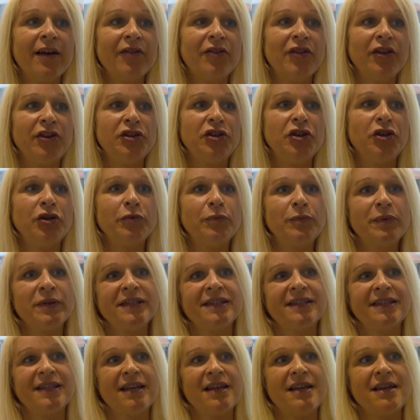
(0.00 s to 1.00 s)
that you
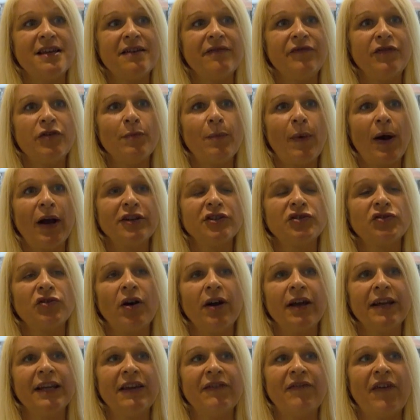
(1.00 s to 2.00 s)
perceive you might
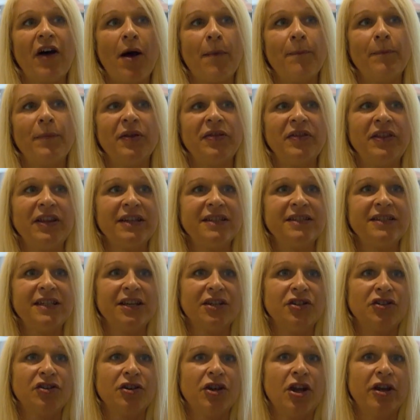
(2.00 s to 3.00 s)
try and give up but the
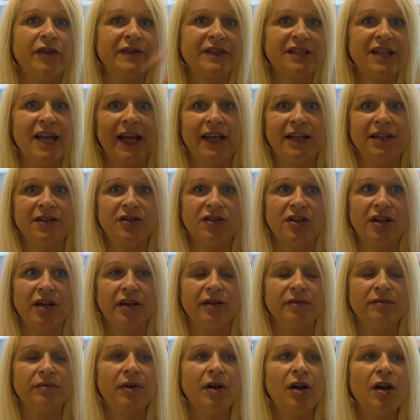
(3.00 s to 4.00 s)
addiction overtakes
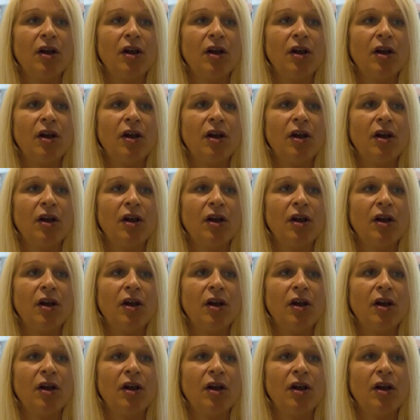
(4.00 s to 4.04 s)
you.